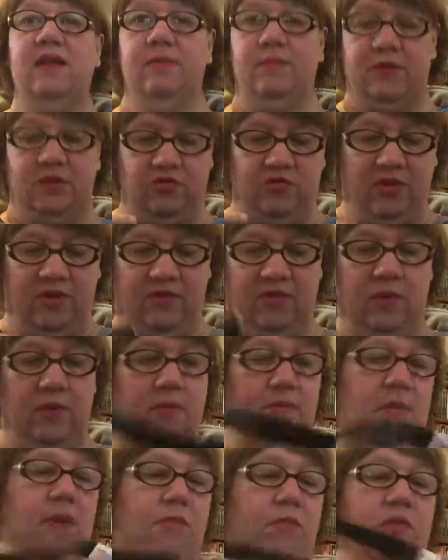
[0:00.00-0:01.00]
because you have to be a
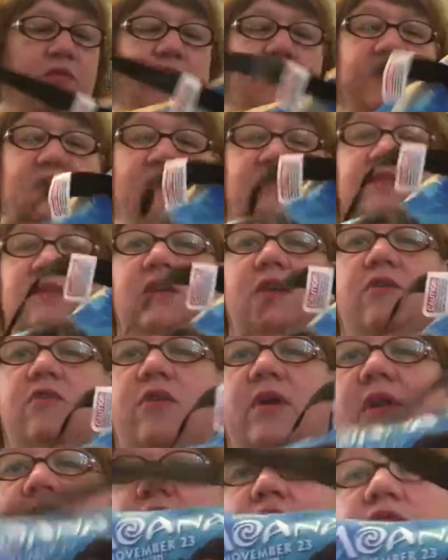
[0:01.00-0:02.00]
member of the Disney
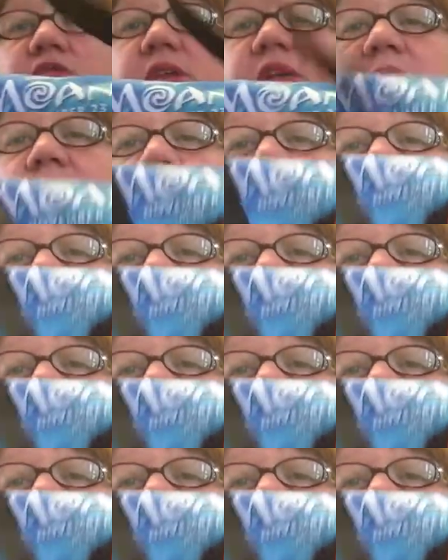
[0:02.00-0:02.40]
Credit Union.